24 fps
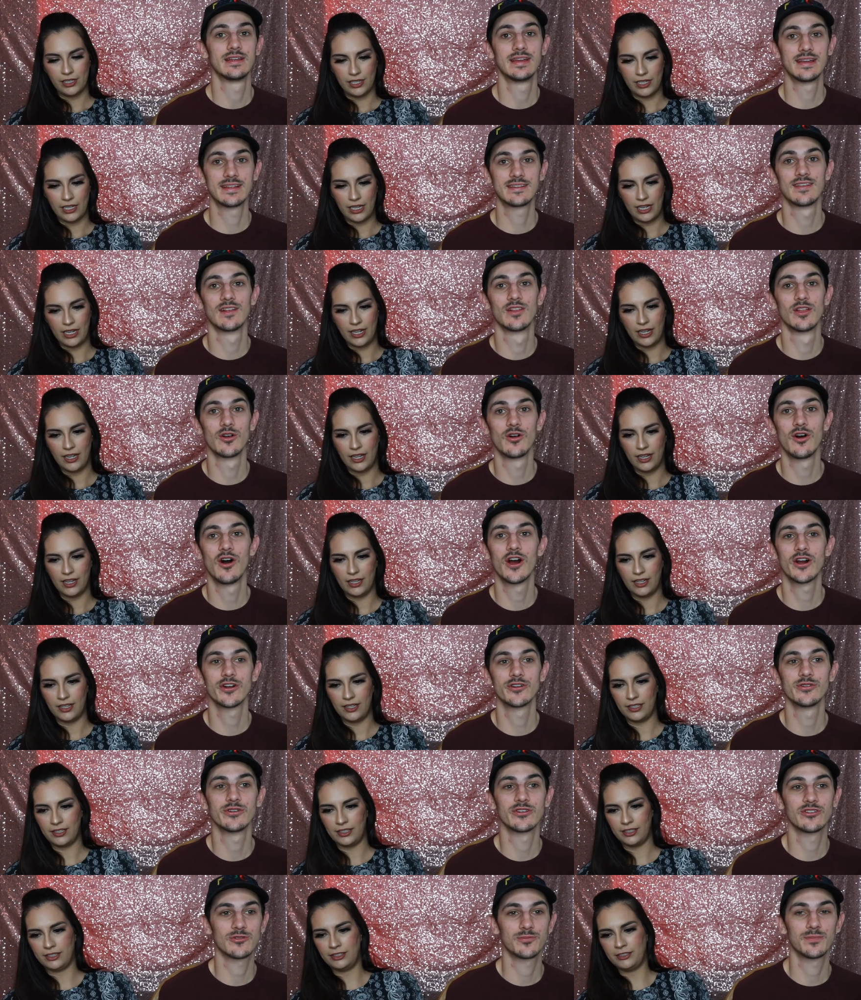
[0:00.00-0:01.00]
Speaker 1: it's a little hard to
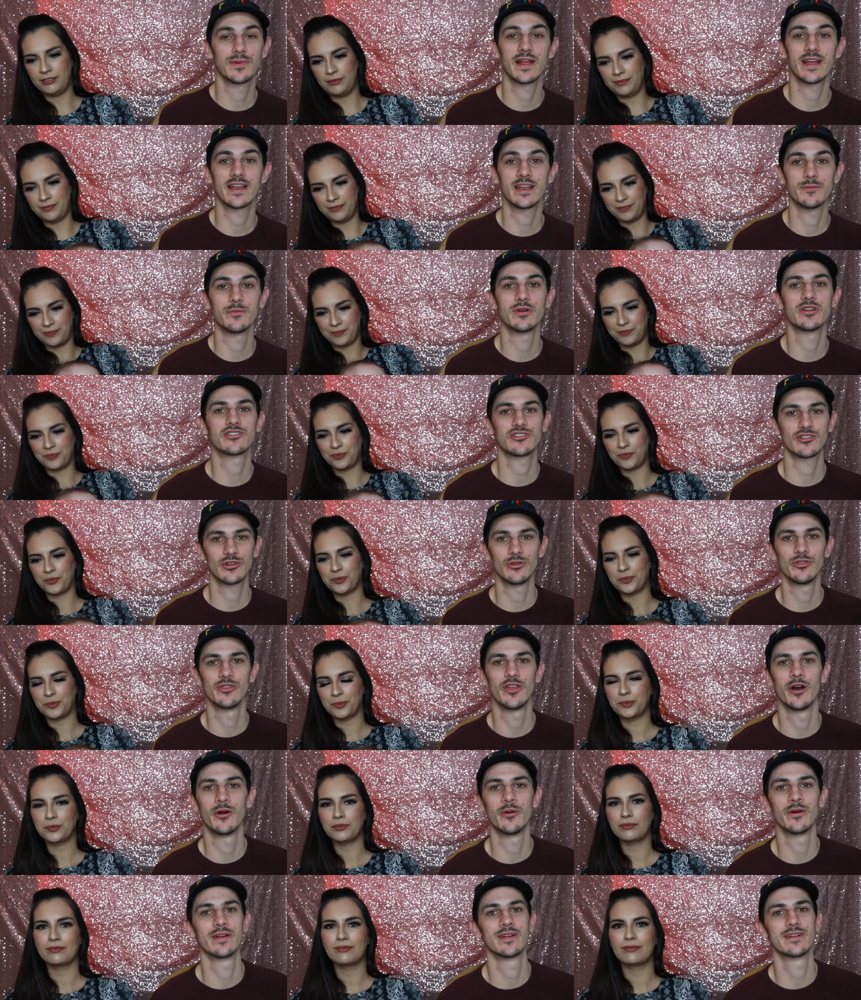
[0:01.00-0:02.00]
explain it, but she'll
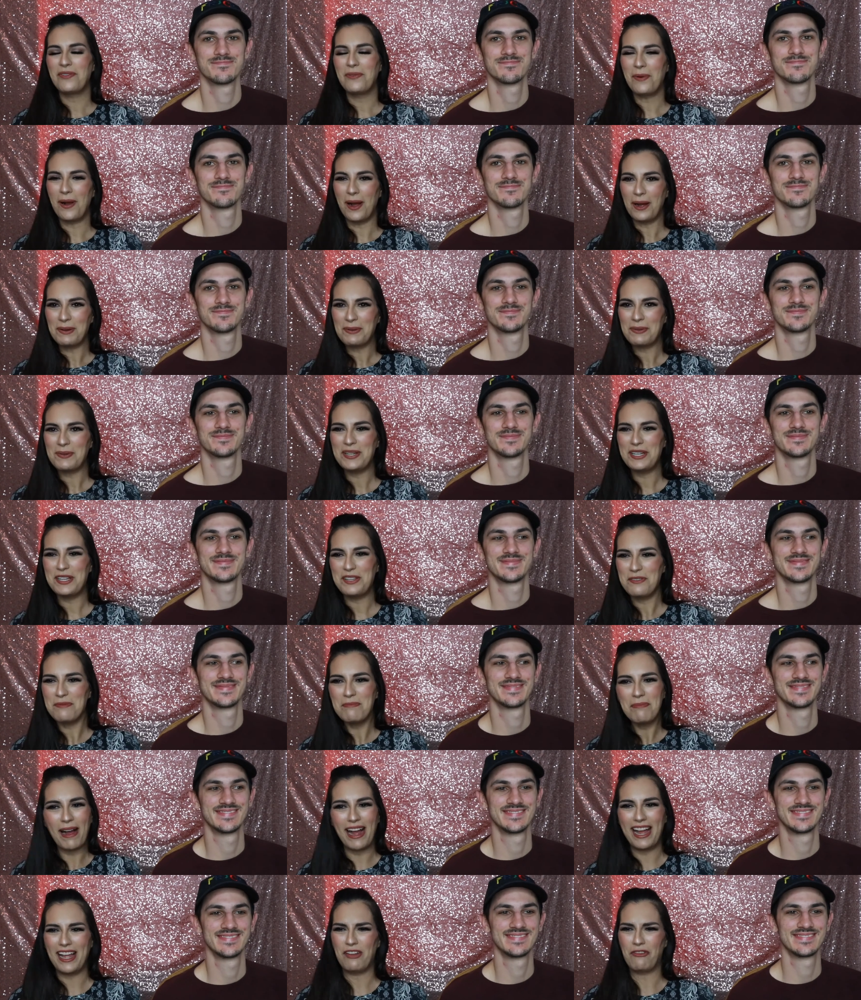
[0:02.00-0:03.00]
know it.
Speaker 2: What would you
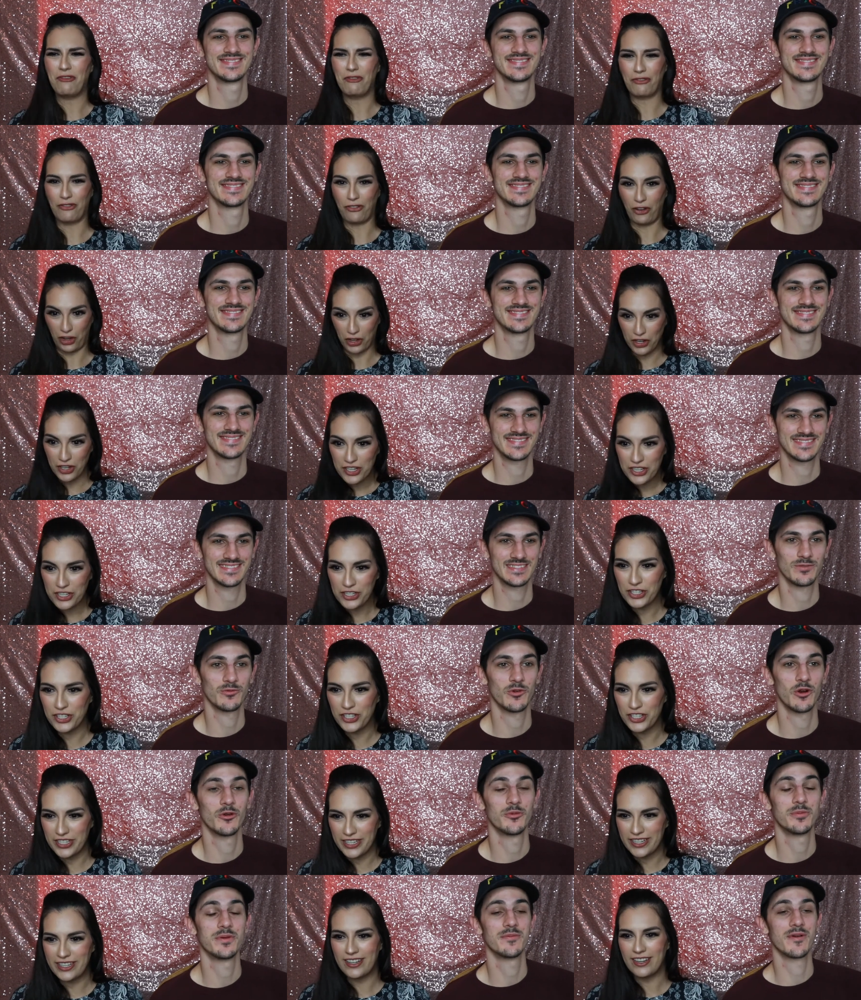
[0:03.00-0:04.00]
buy first? What
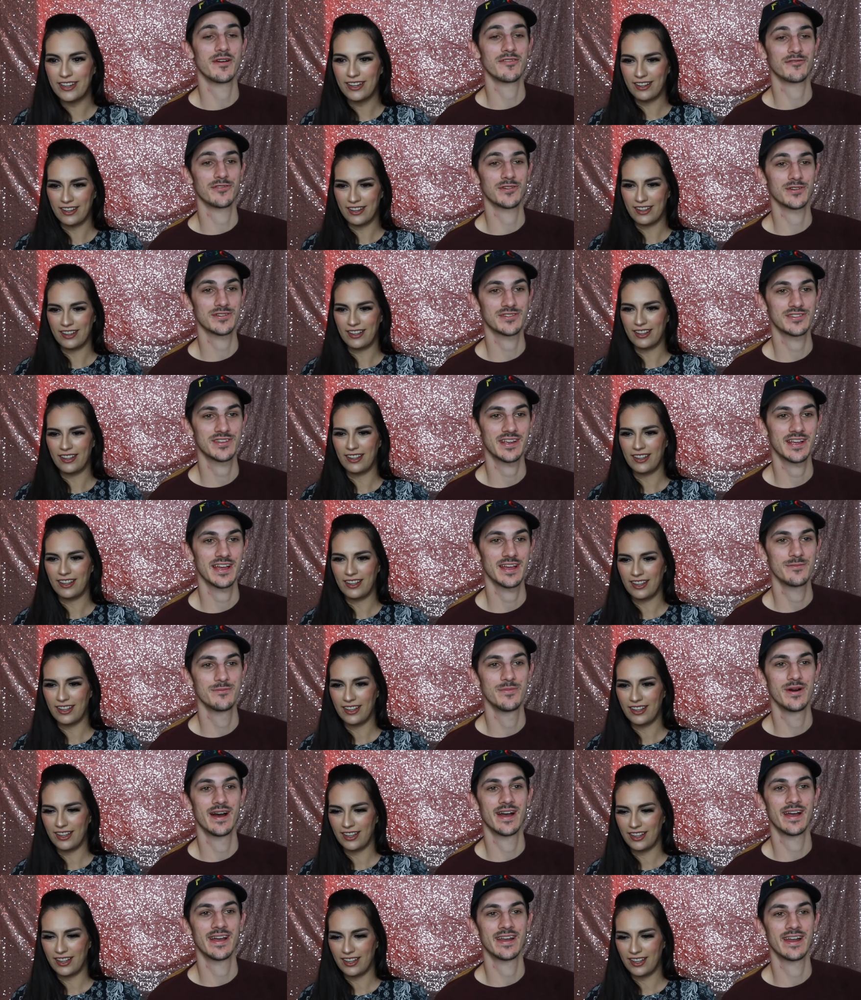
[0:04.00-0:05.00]
would be my
Speaker 1: first thing I'd
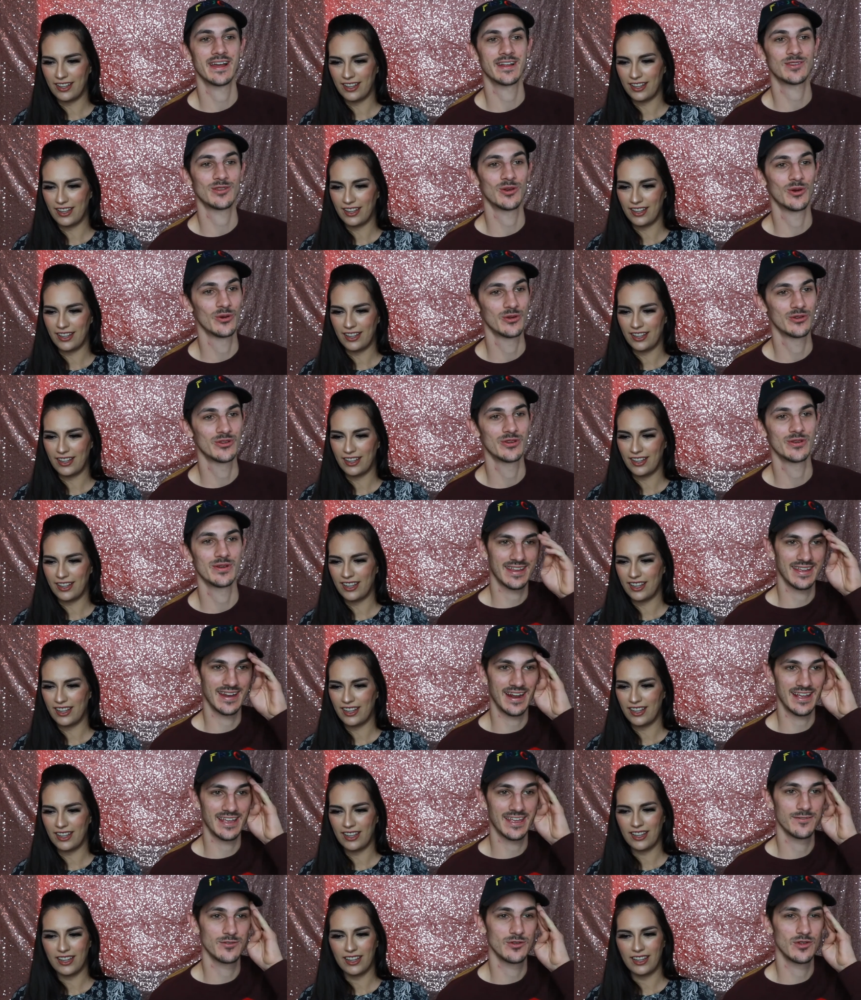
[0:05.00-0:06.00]
buy? And I told you, can I
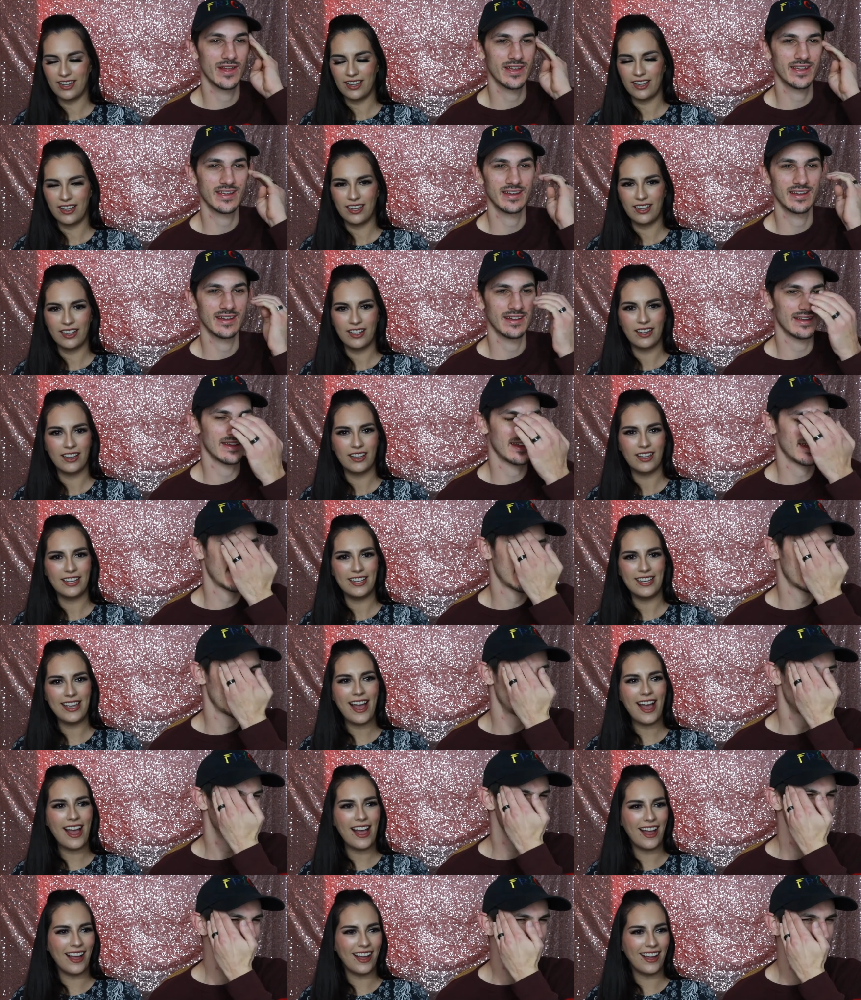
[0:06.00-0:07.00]
give you like a, a
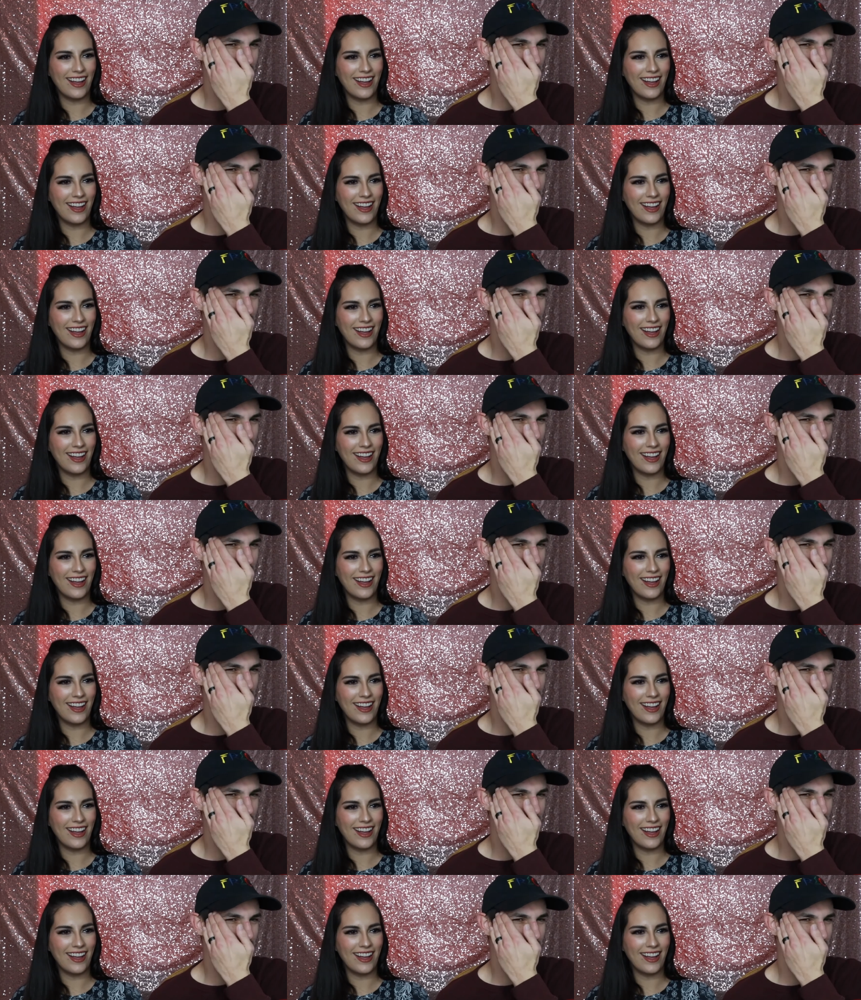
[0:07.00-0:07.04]
yeah.